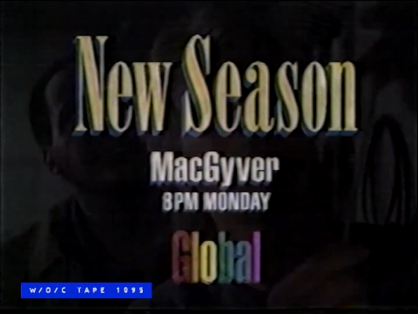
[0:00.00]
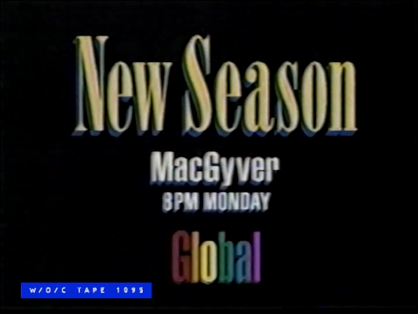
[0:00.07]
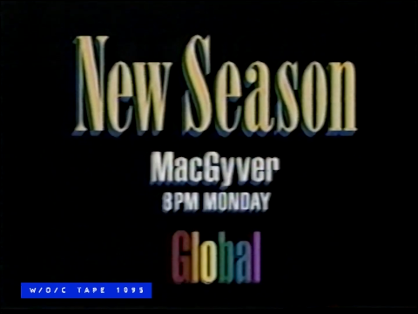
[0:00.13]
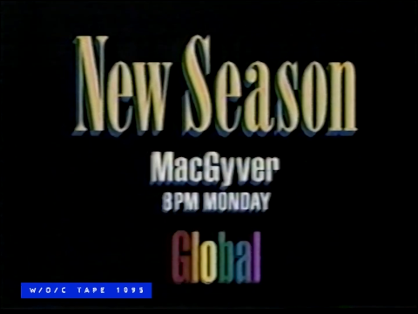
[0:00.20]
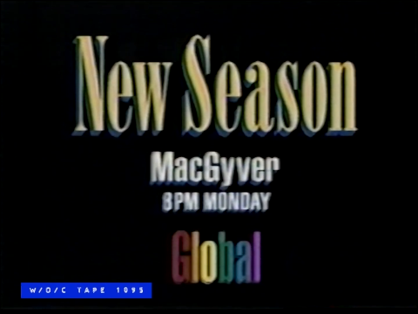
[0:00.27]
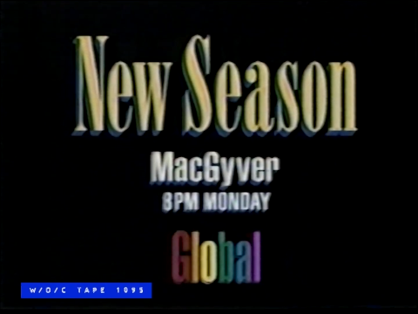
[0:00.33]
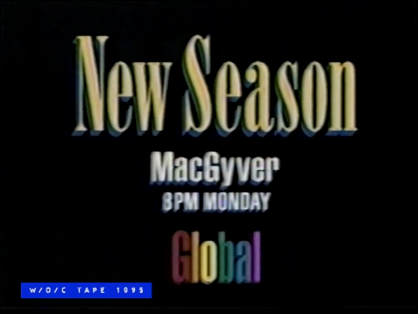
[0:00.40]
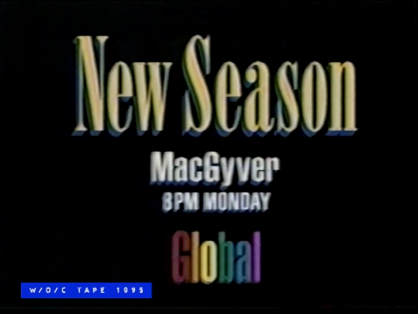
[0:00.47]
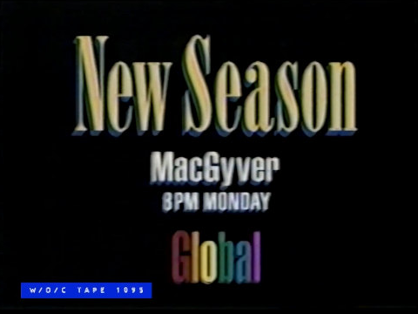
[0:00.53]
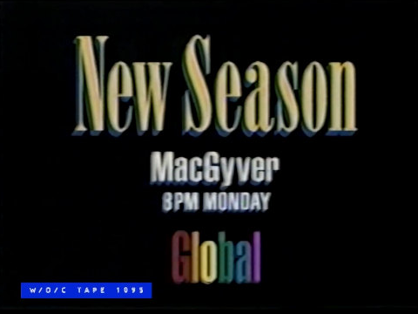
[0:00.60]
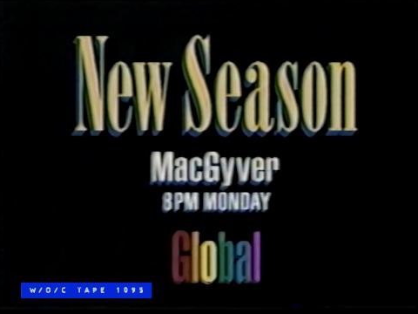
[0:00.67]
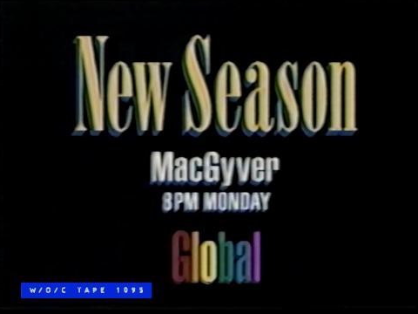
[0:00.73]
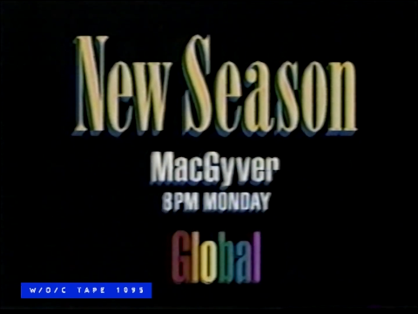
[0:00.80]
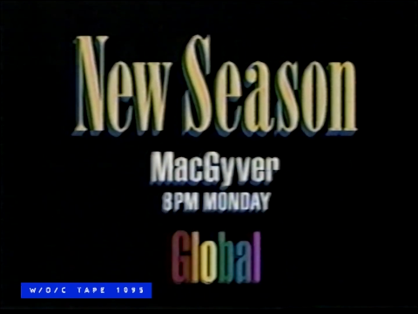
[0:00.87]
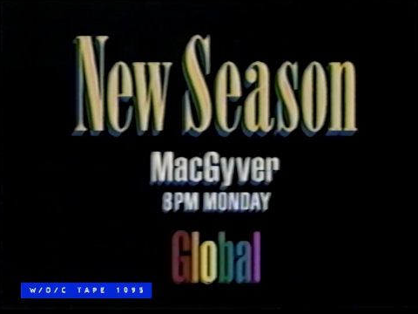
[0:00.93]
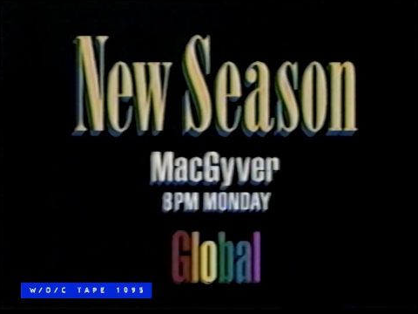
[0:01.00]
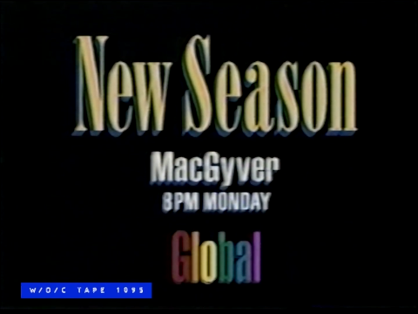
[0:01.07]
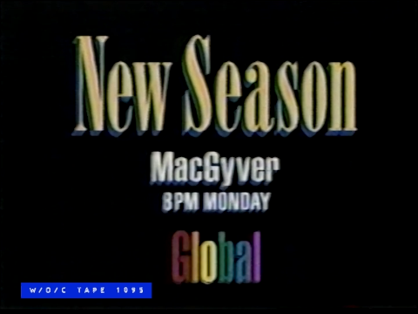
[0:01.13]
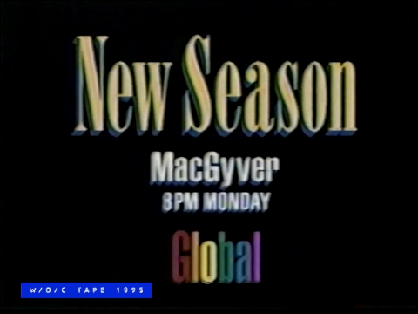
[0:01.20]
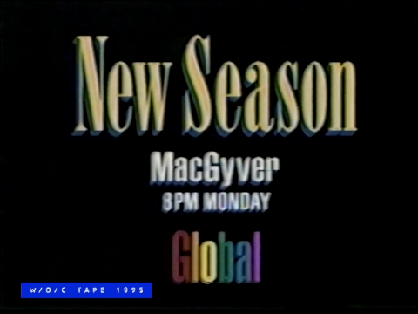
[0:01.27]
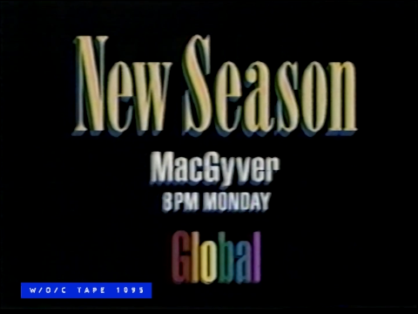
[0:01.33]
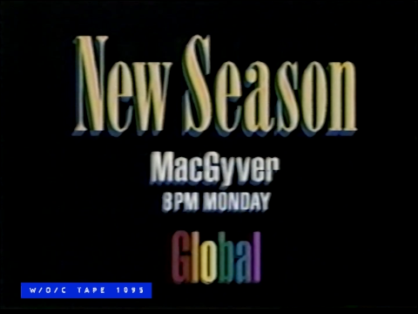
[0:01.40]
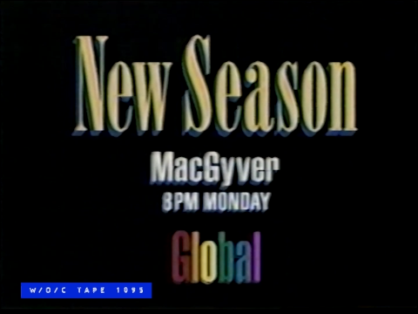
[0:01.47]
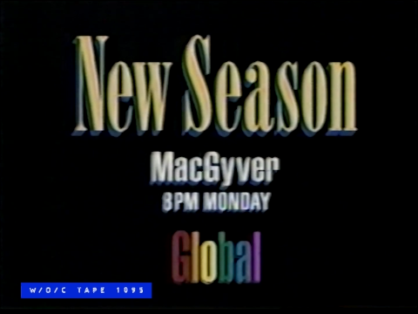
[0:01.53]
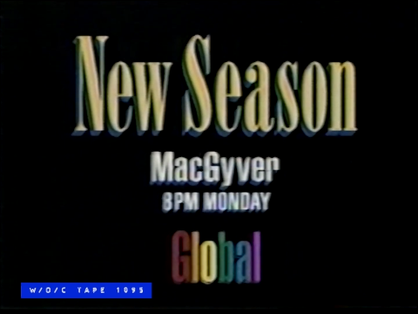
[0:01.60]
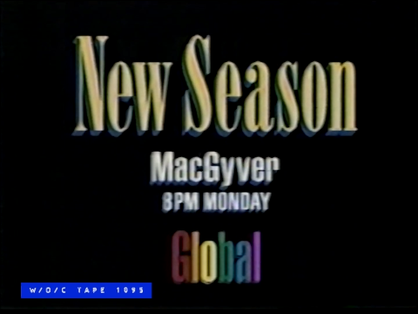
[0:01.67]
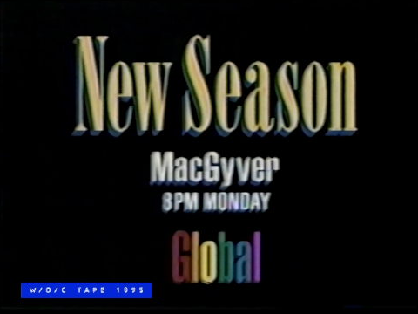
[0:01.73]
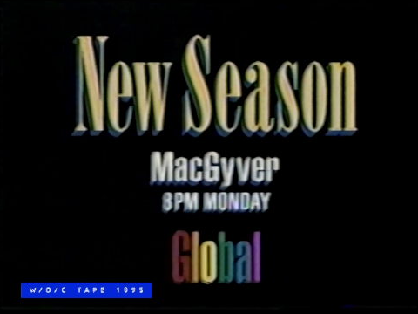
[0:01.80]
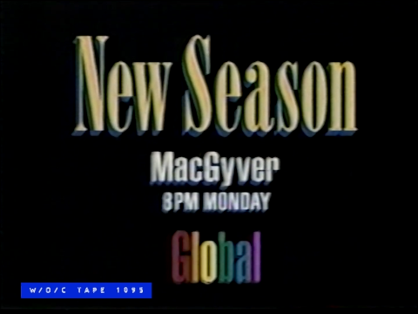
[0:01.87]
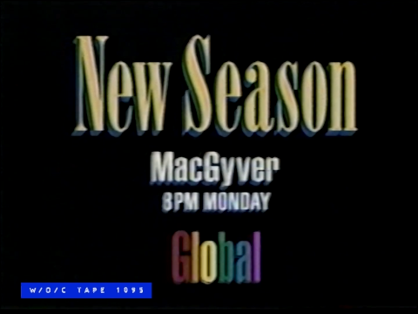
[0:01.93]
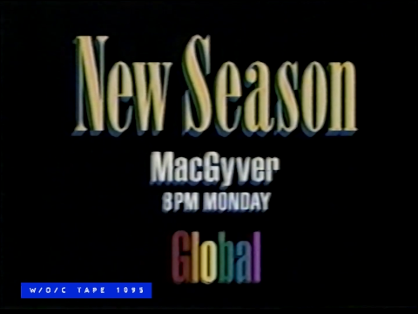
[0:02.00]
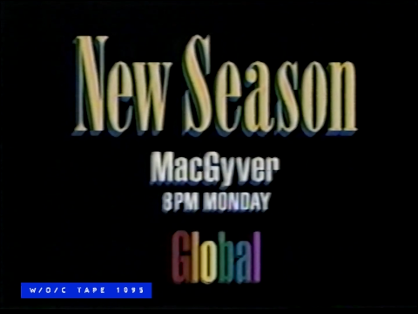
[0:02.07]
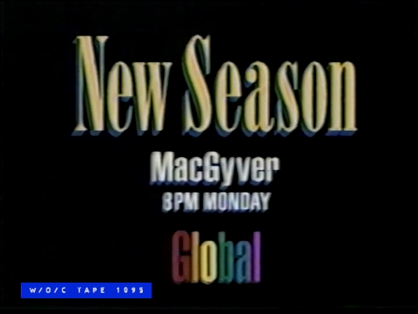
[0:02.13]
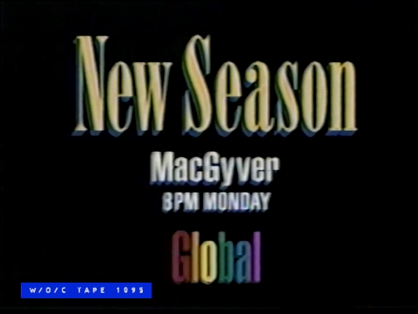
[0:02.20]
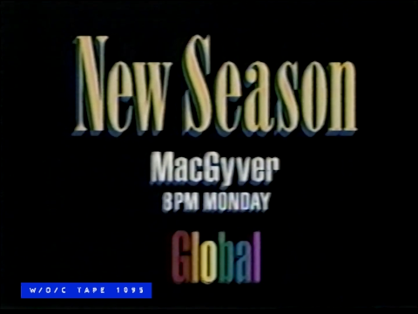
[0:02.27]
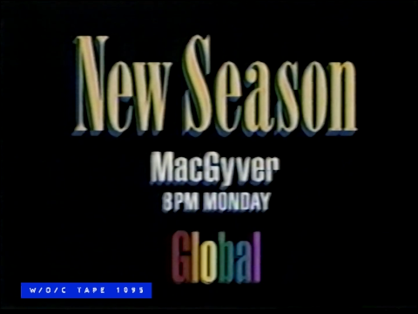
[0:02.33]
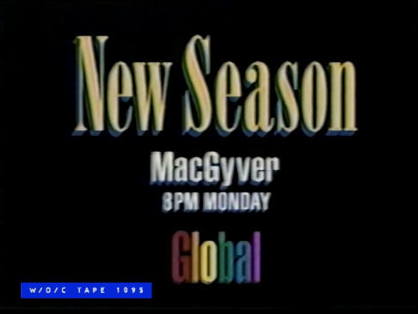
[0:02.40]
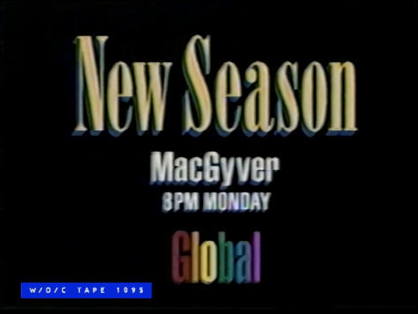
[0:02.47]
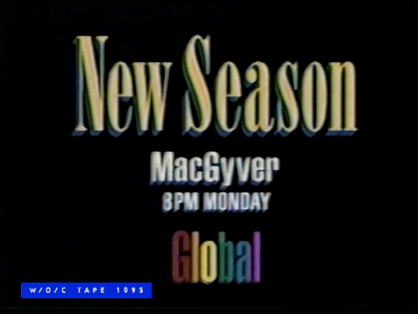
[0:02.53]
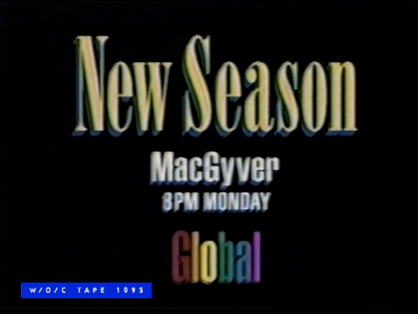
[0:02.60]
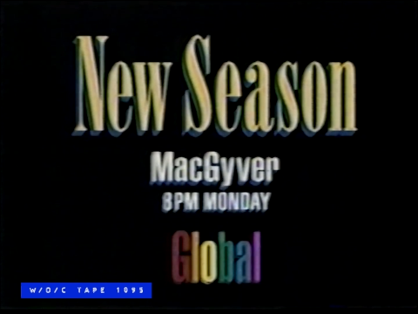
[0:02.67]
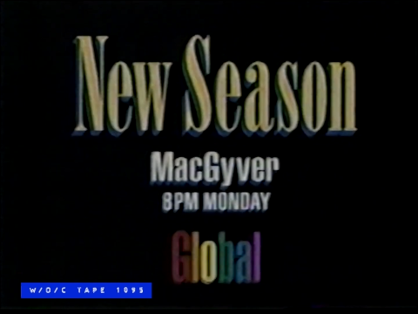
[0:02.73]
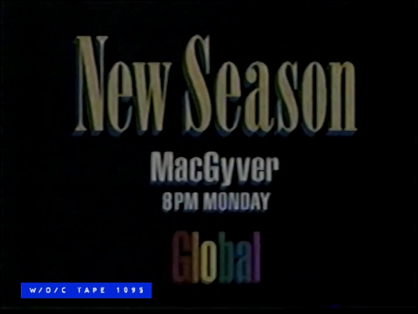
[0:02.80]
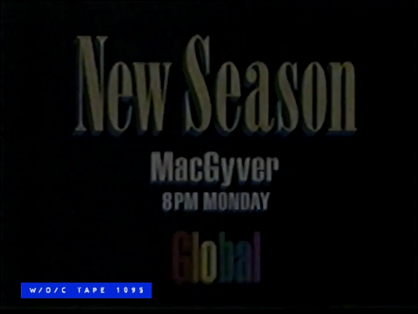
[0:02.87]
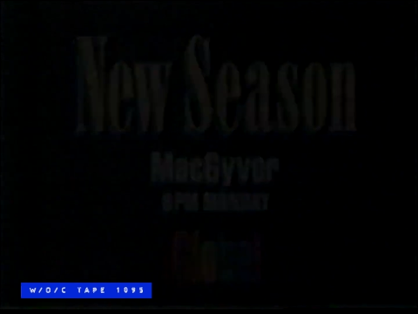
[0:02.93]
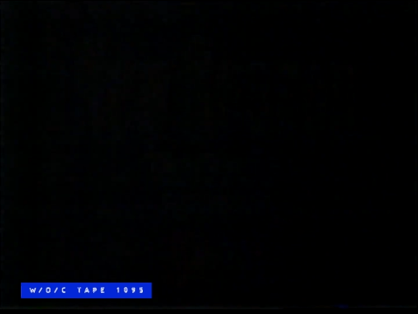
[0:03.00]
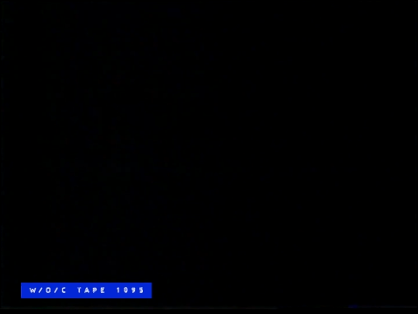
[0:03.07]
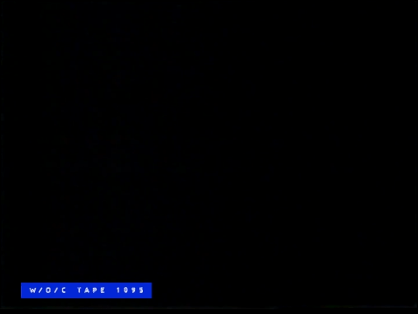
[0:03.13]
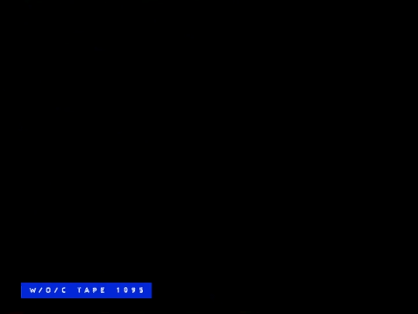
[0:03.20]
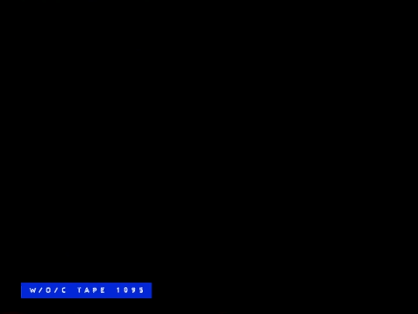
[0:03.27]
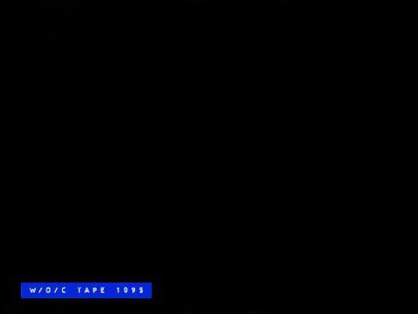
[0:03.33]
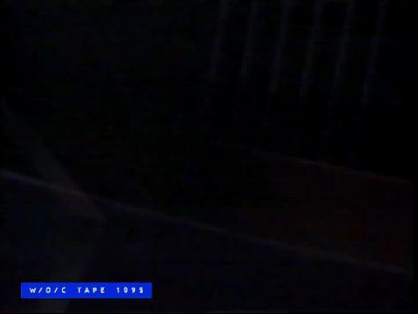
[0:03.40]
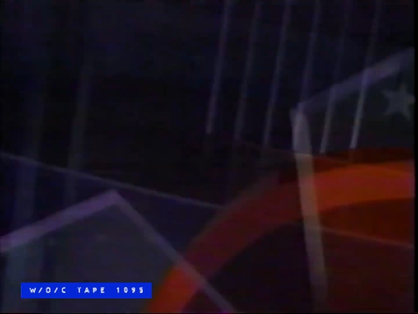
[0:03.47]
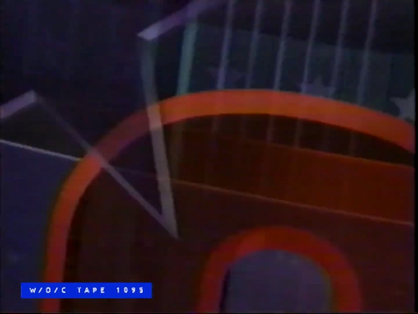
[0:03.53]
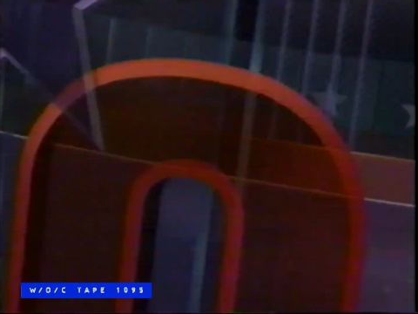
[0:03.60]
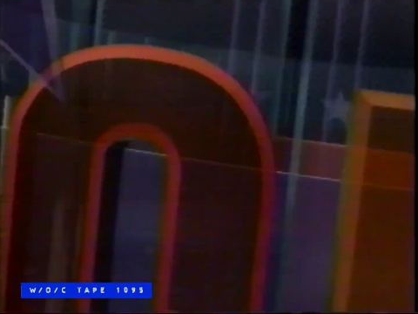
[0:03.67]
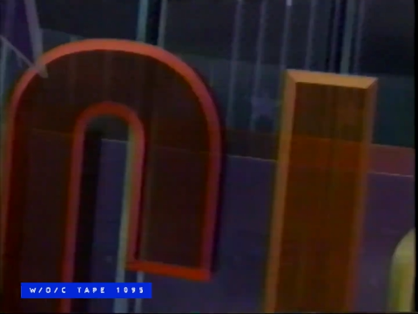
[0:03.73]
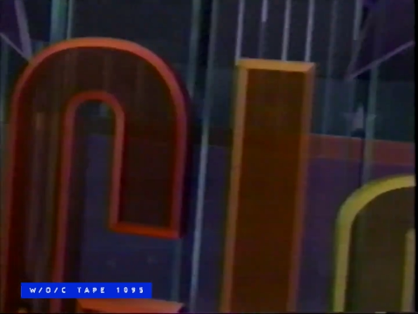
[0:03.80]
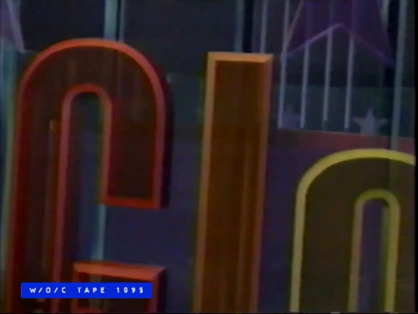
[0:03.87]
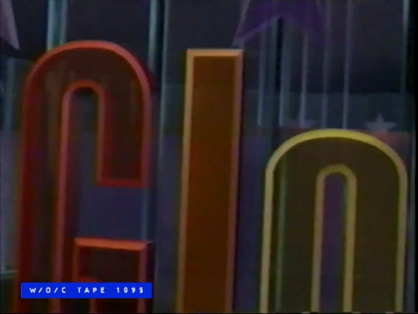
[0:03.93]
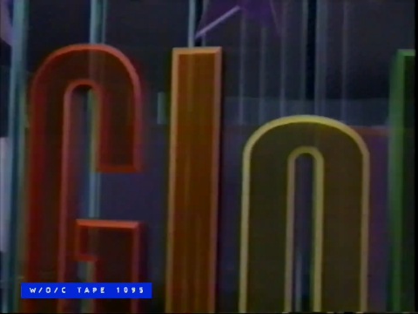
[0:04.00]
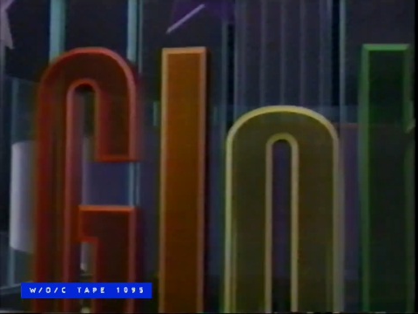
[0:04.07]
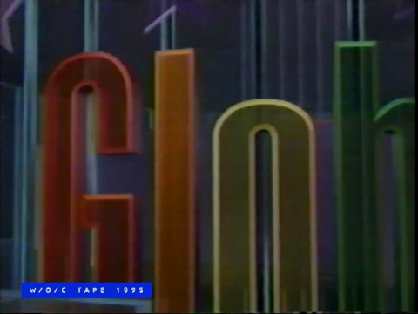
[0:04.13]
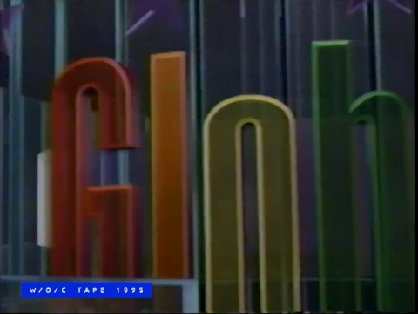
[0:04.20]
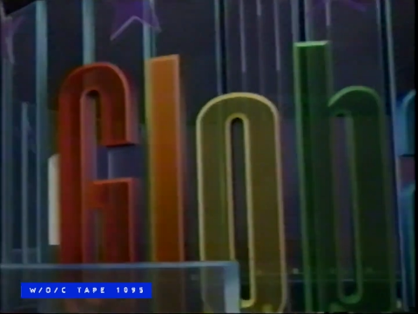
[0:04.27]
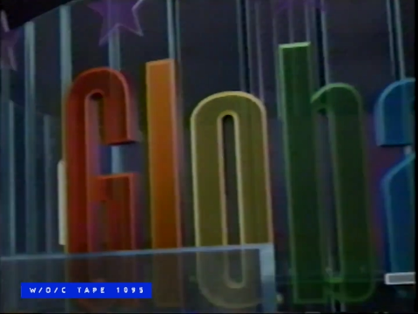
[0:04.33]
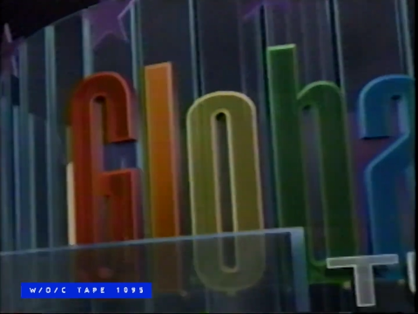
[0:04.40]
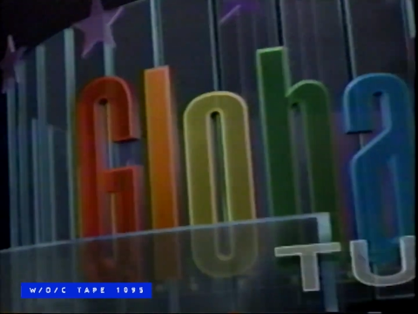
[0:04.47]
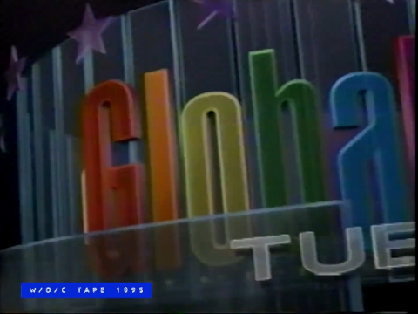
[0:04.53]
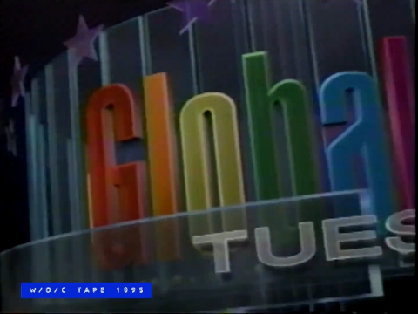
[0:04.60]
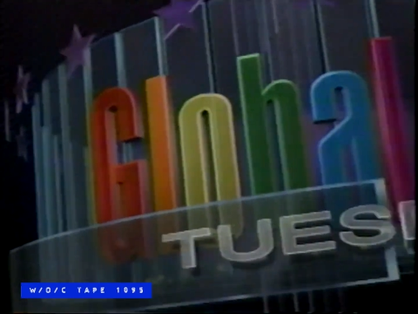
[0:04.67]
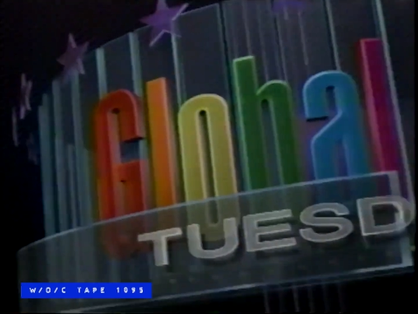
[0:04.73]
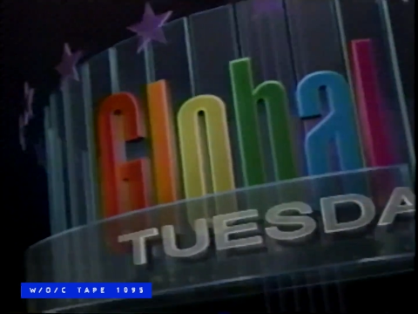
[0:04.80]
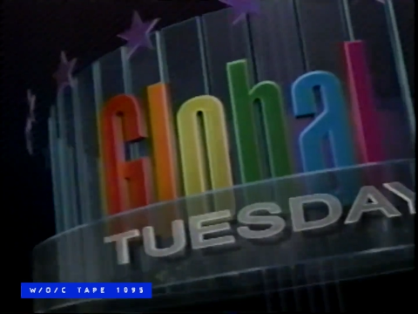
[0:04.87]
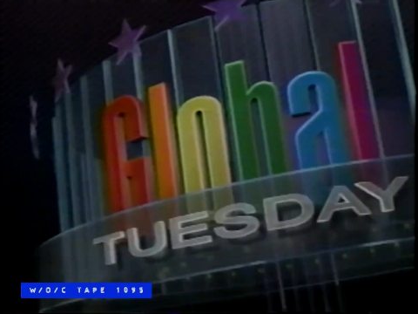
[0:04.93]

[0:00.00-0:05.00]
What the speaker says: Nobody's mouth can be seen.